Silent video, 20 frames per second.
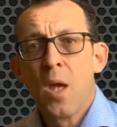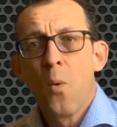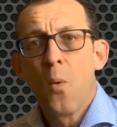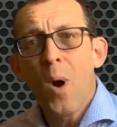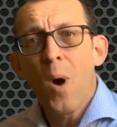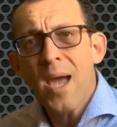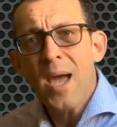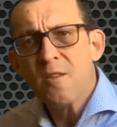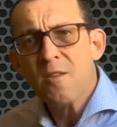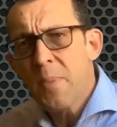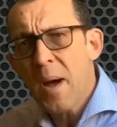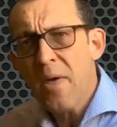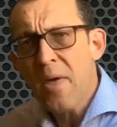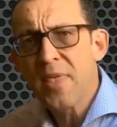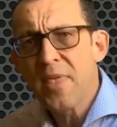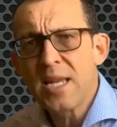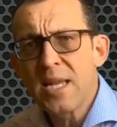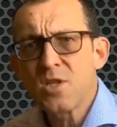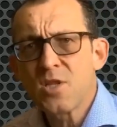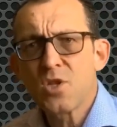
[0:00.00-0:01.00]
Why is
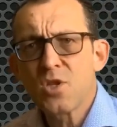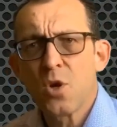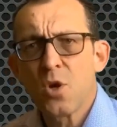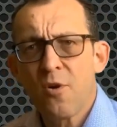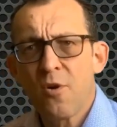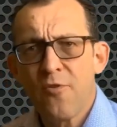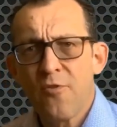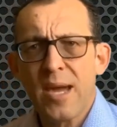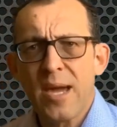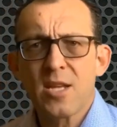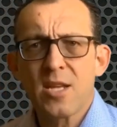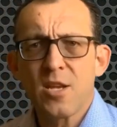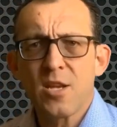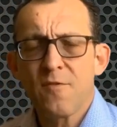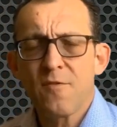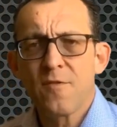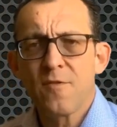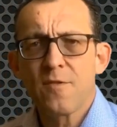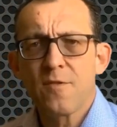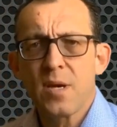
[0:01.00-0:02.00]
Pathelen so
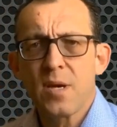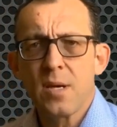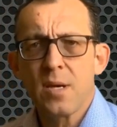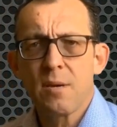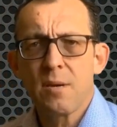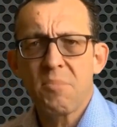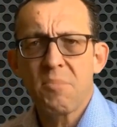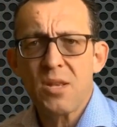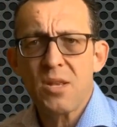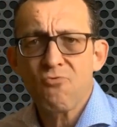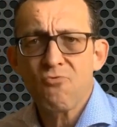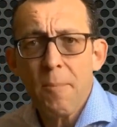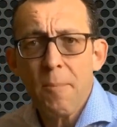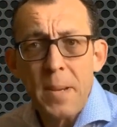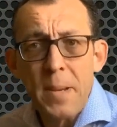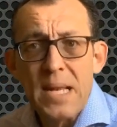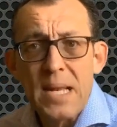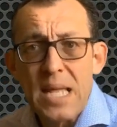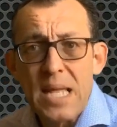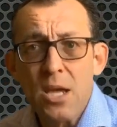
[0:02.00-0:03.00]
effective? Uh, it
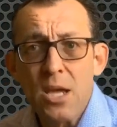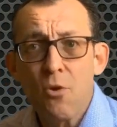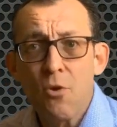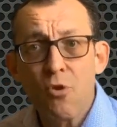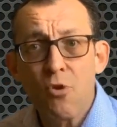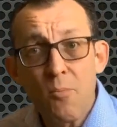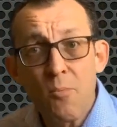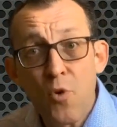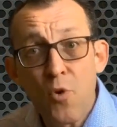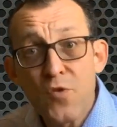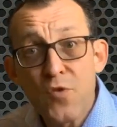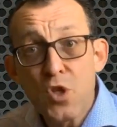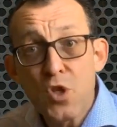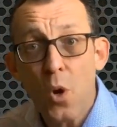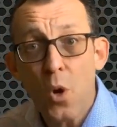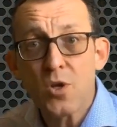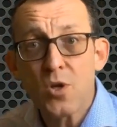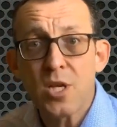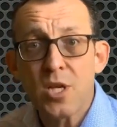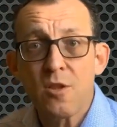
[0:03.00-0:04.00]
rapidly removes
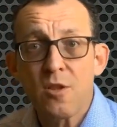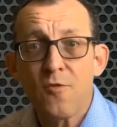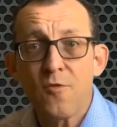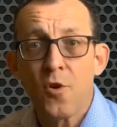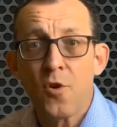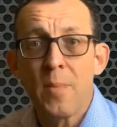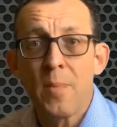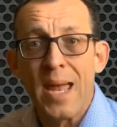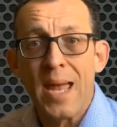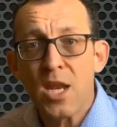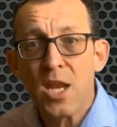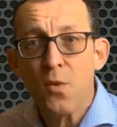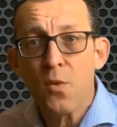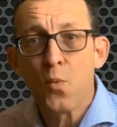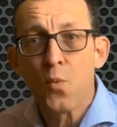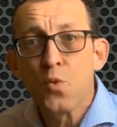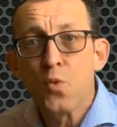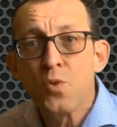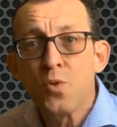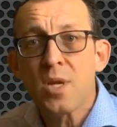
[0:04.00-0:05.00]
toxins from any
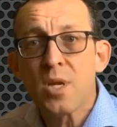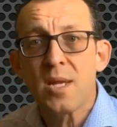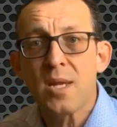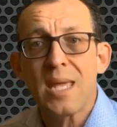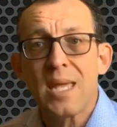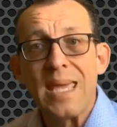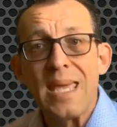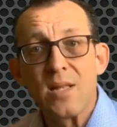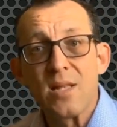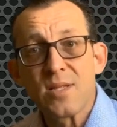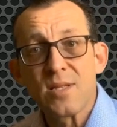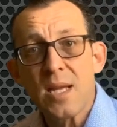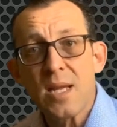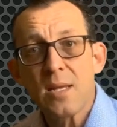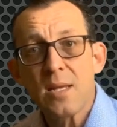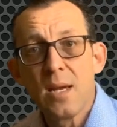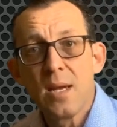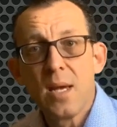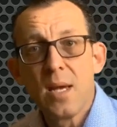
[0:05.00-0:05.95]
wound and heals it.